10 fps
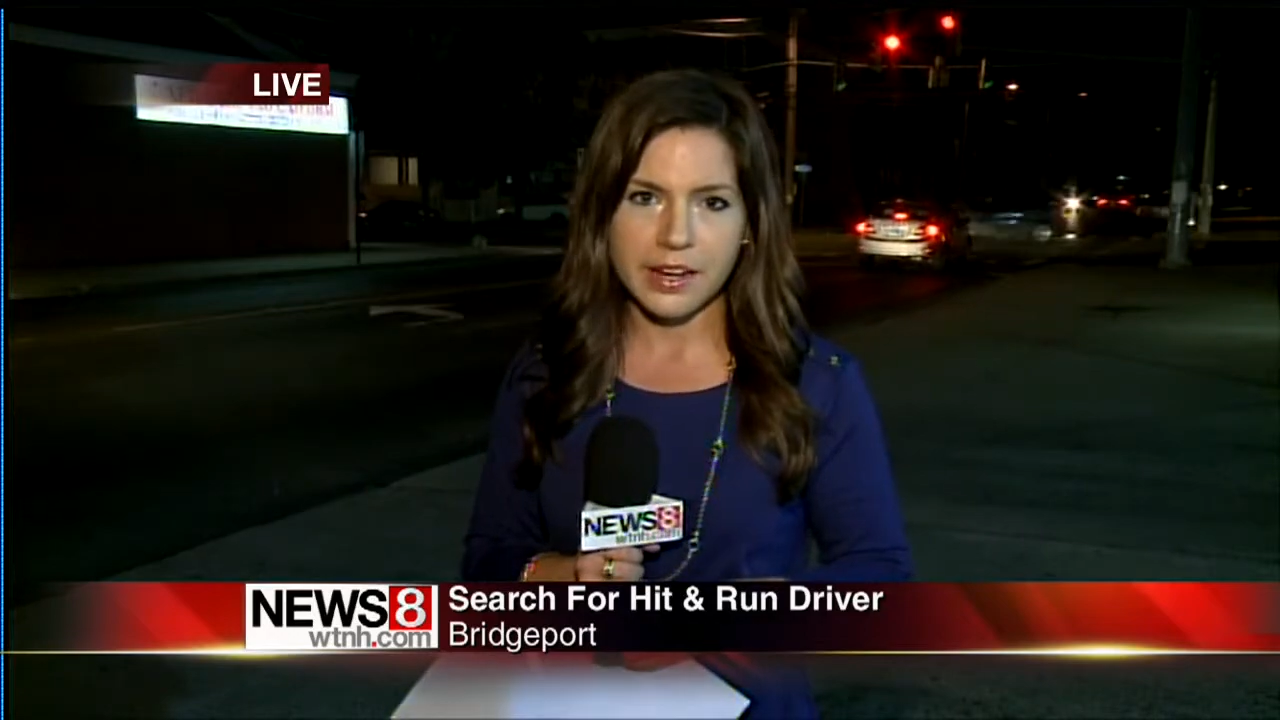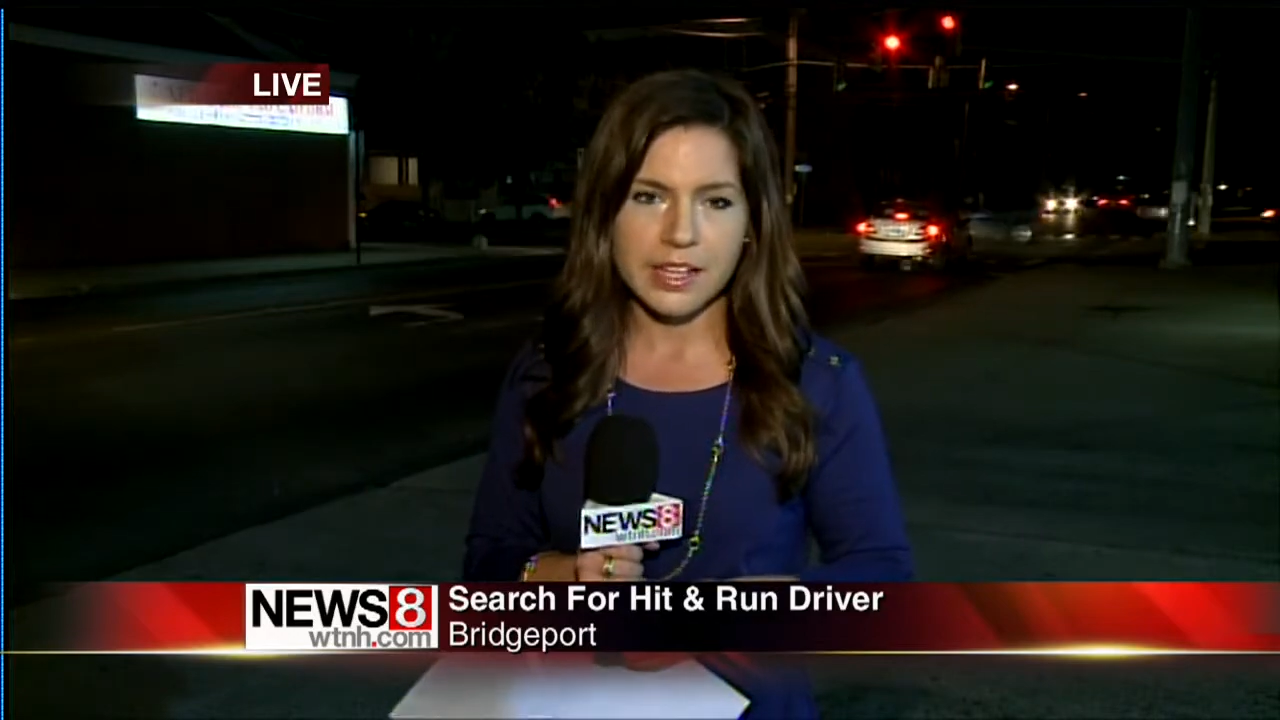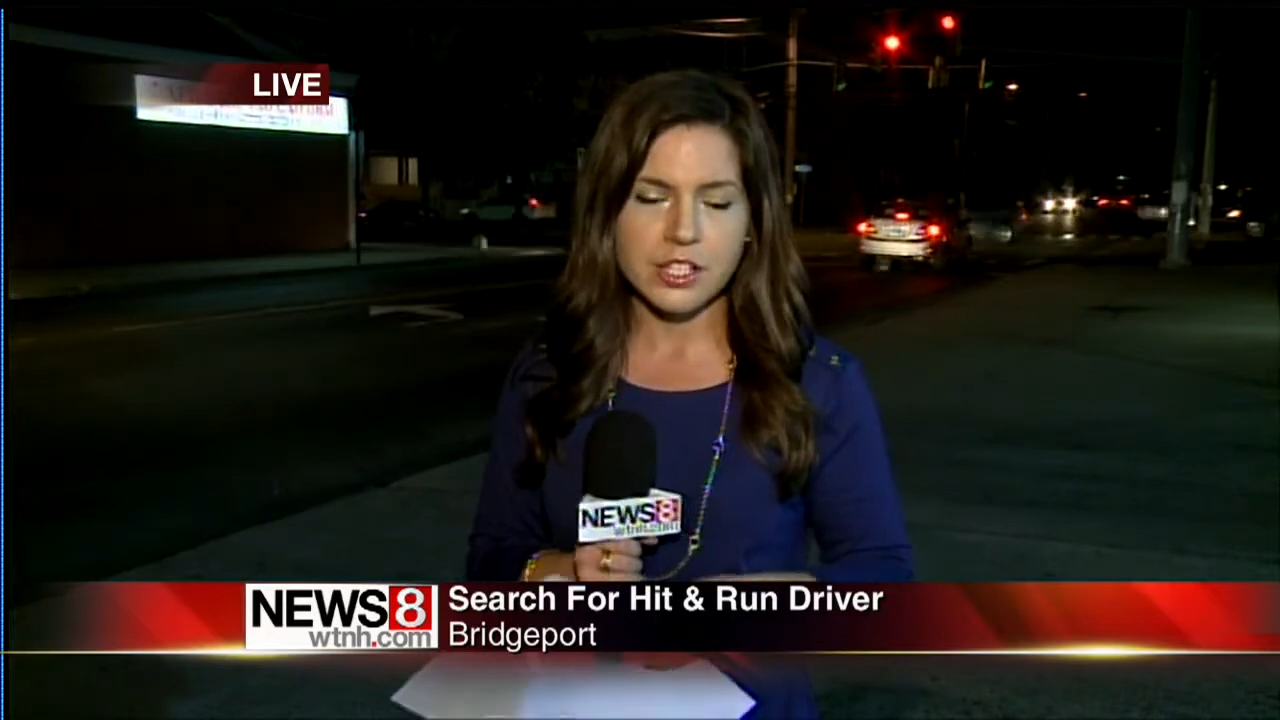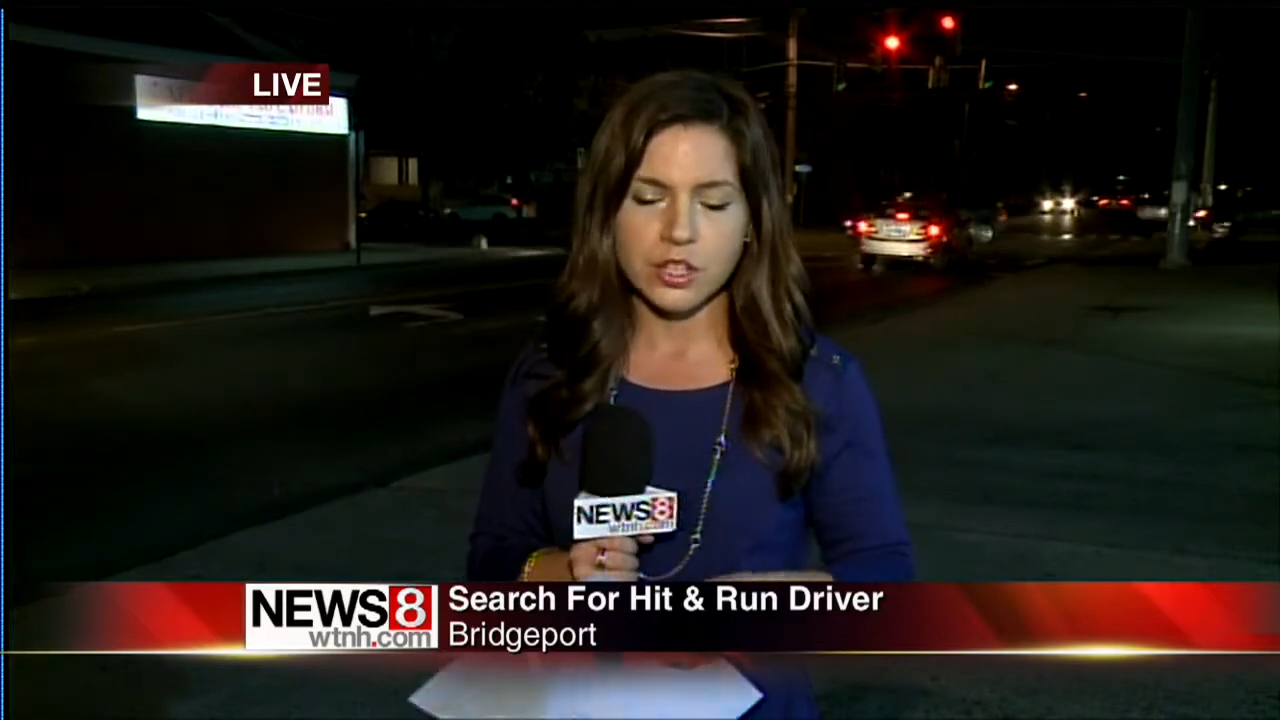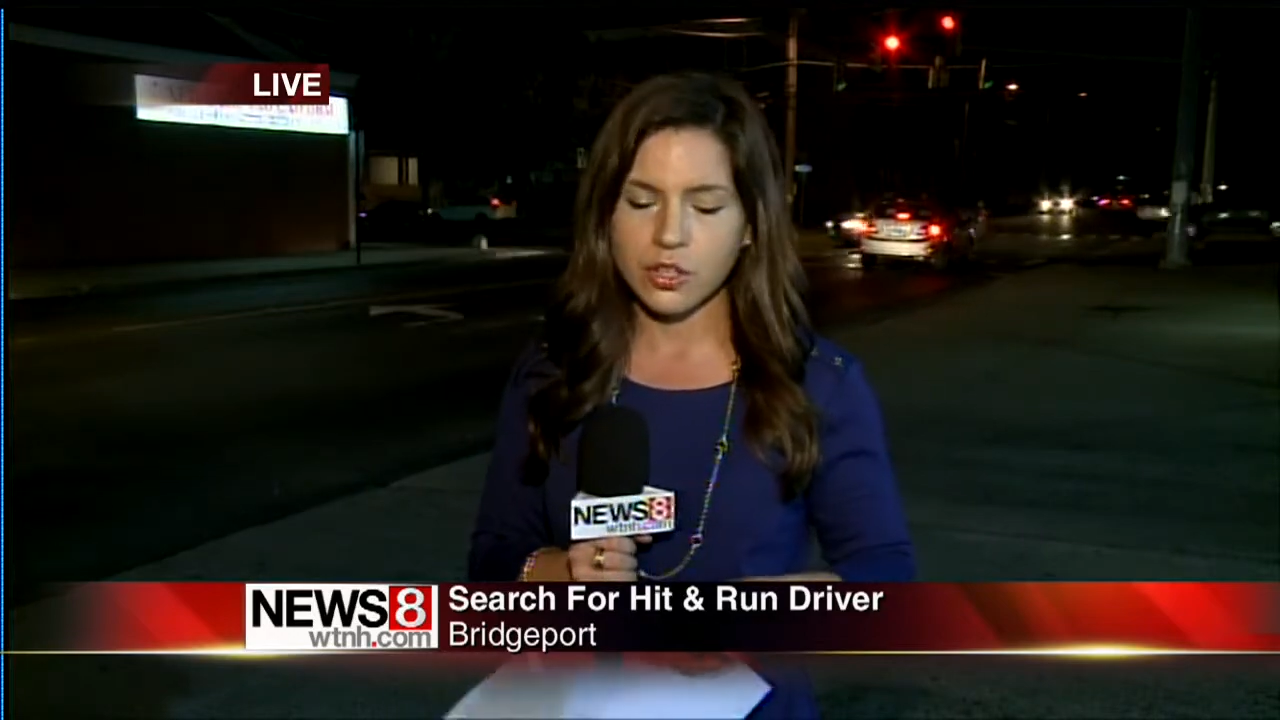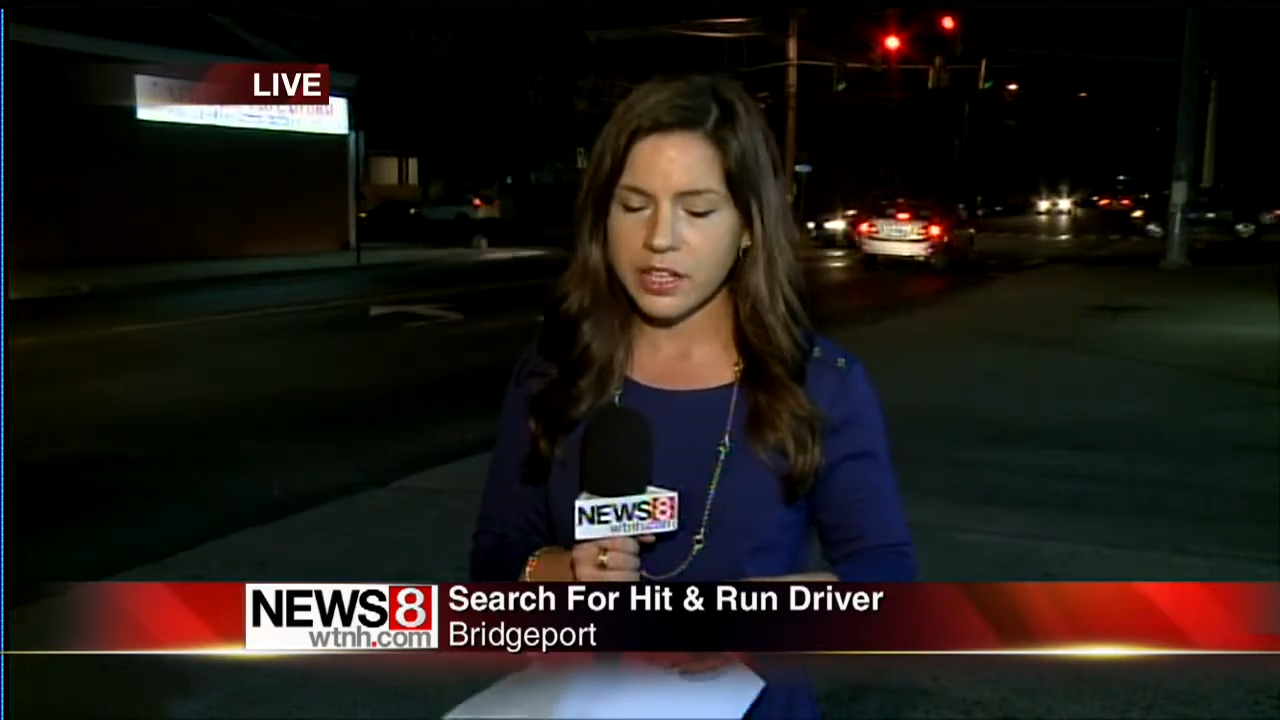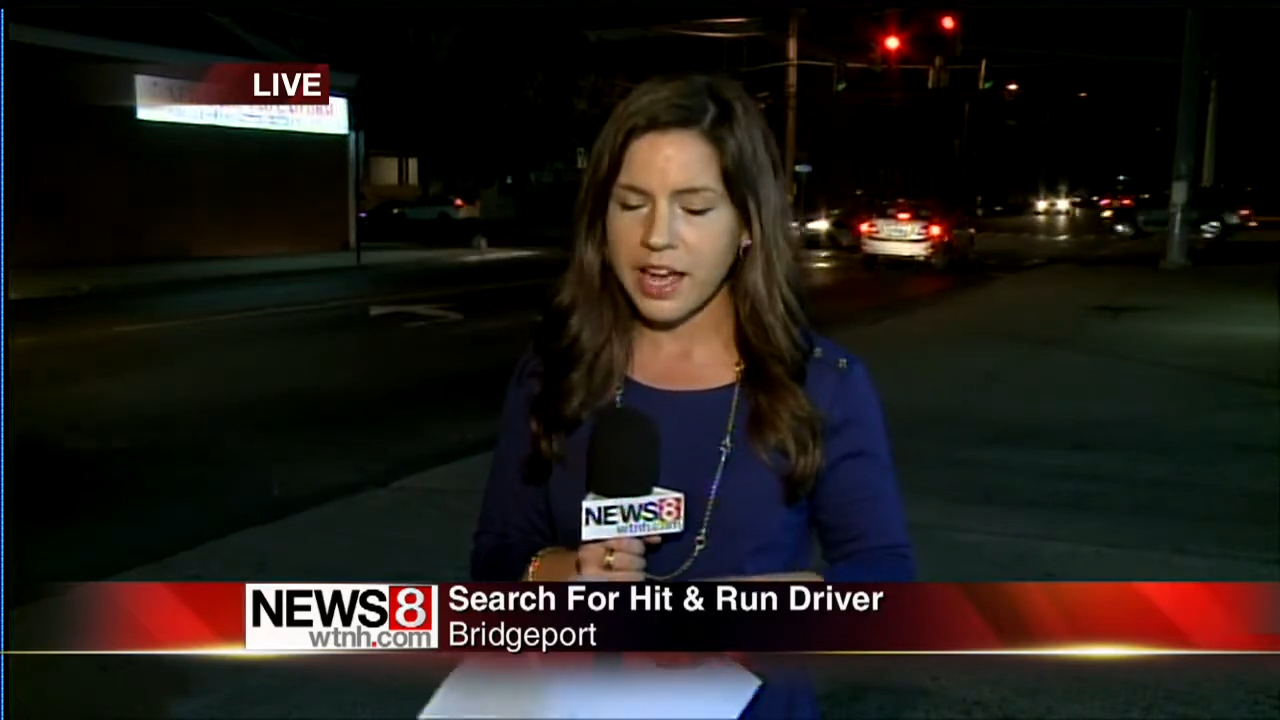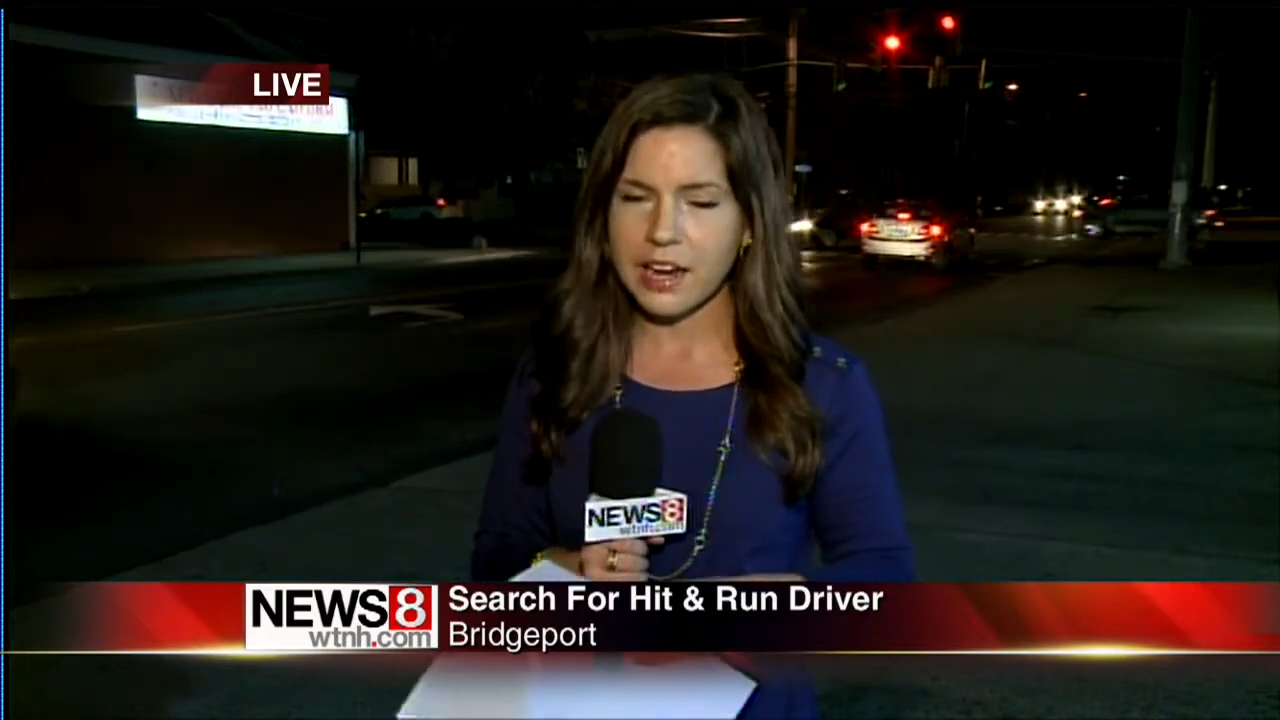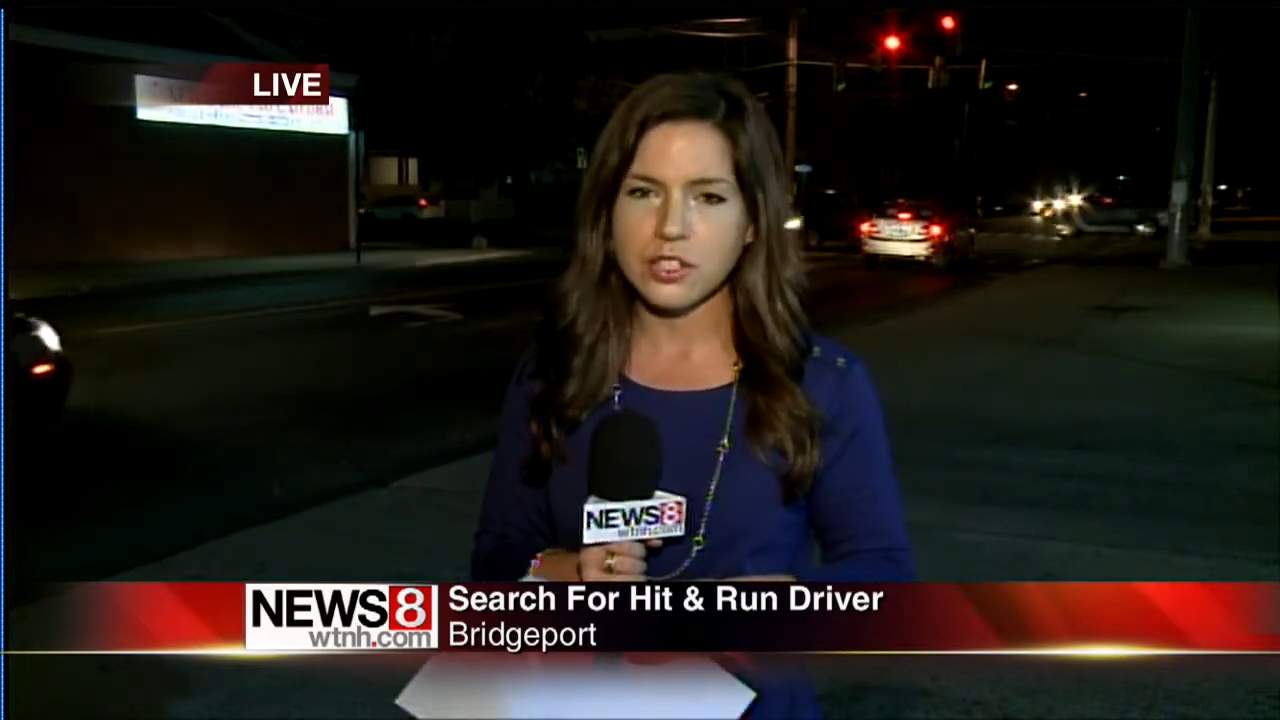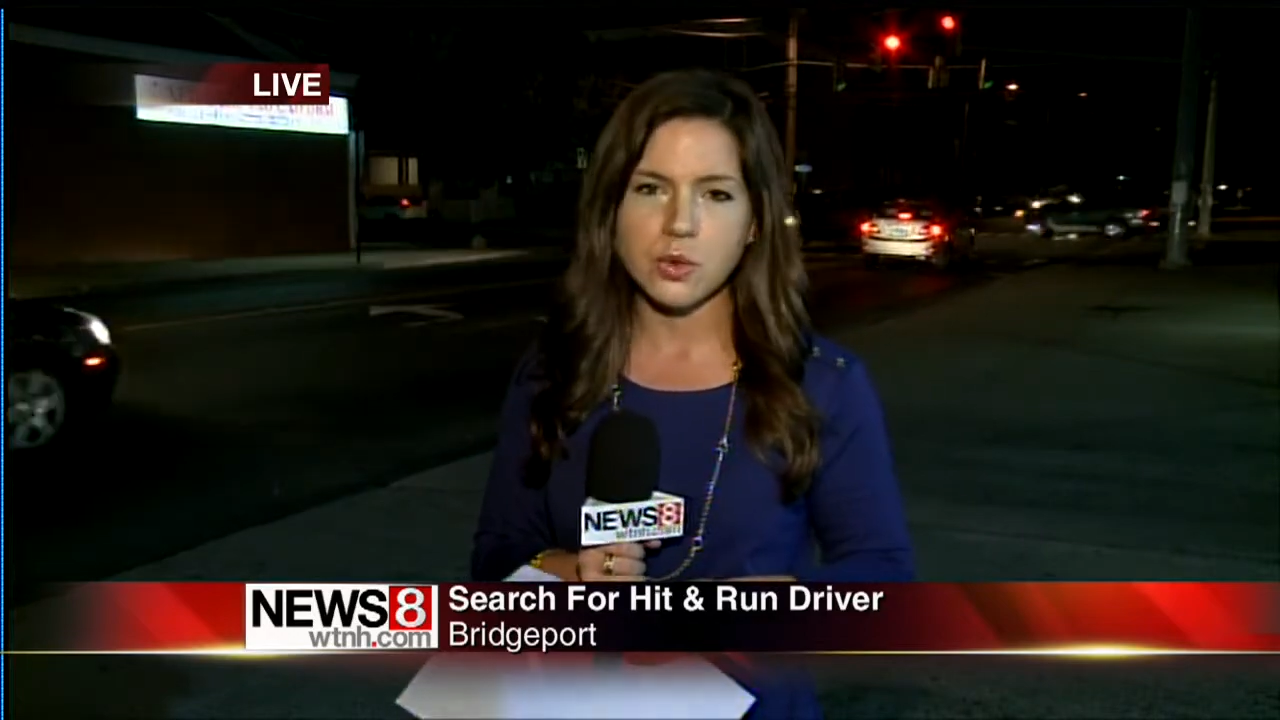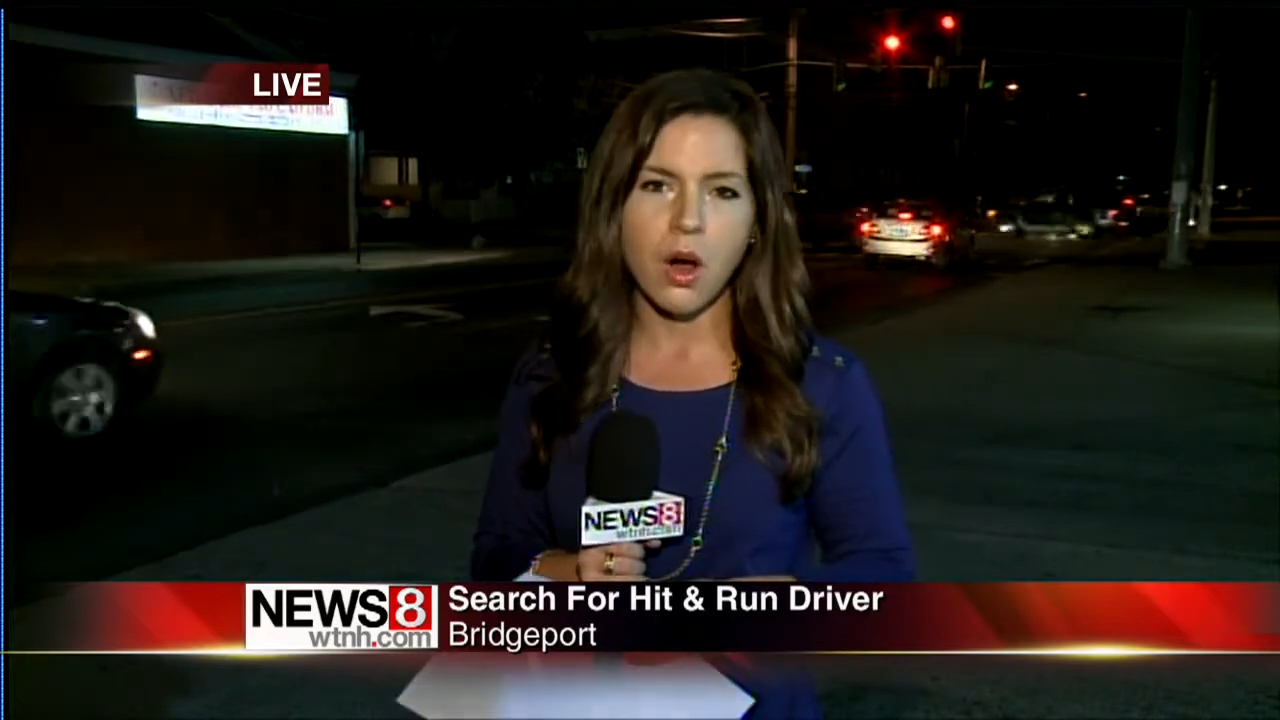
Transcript: He's learning how to do